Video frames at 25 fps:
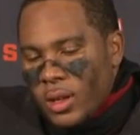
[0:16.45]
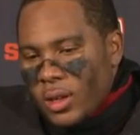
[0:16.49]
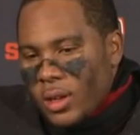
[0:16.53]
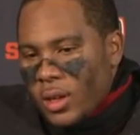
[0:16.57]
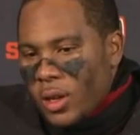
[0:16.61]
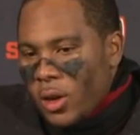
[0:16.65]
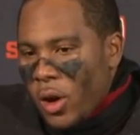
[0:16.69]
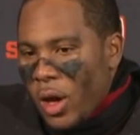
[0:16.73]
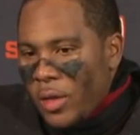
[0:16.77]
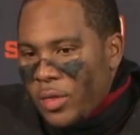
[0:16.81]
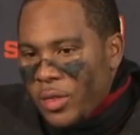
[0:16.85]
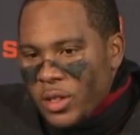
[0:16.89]

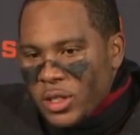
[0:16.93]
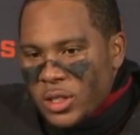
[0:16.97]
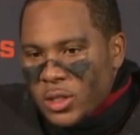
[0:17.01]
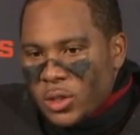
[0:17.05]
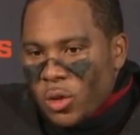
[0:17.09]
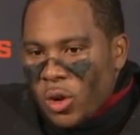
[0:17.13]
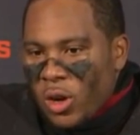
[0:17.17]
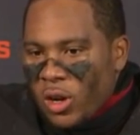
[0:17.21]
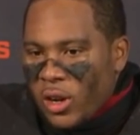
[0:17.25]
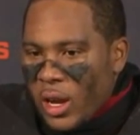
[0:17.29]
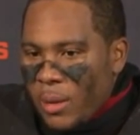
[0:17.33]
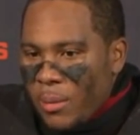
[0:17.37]
You know, I think
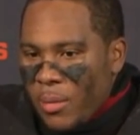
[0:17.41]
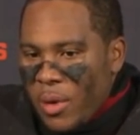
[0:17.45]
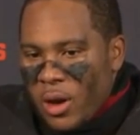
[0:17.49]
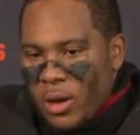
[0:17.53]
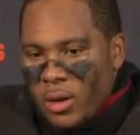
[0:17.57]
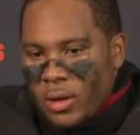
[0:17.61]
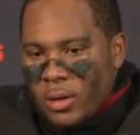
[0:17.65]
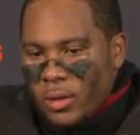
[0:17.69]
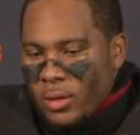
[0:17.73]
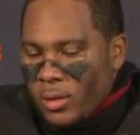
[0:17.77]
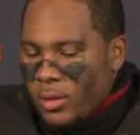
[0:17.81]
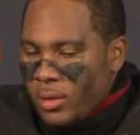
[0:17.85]
Storm came
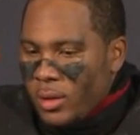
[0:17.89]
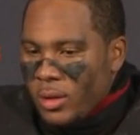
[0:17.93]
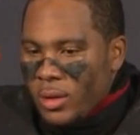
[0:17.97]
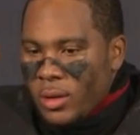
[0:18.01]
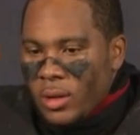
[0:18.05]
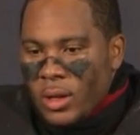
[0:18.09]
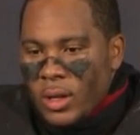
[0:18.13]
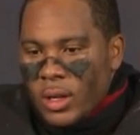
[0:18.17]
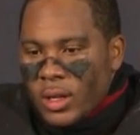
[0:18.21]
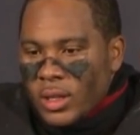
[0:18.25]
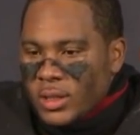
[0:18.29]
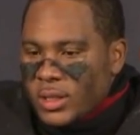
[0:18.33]
out and
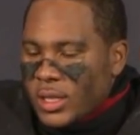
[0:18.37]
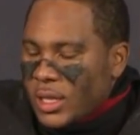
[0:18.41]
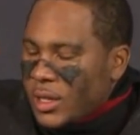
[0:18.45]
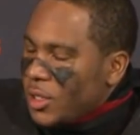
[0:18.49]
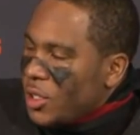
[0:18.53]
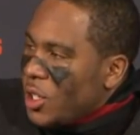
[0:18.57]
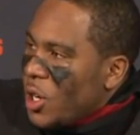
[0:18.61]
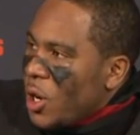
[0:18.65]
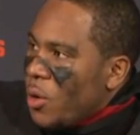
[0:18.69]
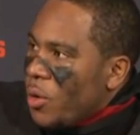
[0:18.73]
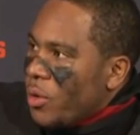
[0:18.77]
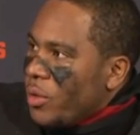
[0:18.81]
set the
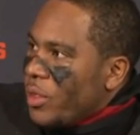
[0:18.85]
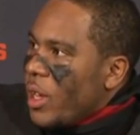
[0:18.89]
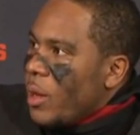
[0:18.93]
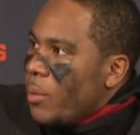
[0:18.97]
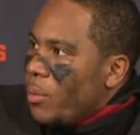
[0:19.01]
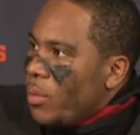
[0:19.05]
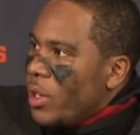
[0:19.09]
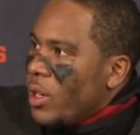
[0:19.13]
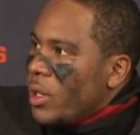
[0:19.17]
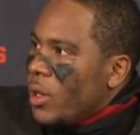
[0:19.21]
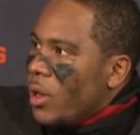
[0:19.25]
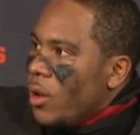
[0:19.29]
tone with
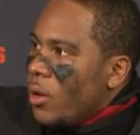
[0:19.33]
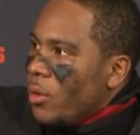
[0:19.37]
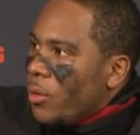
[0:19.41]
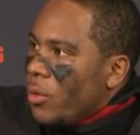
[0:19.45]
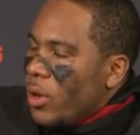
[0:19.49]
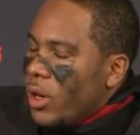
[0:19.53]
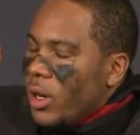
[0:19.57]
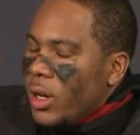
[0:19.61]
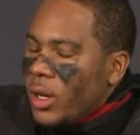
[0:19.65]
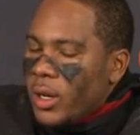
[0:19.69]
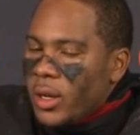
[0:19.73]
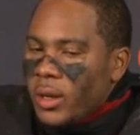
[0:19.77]
that big long
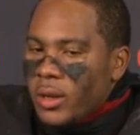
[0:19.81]
run.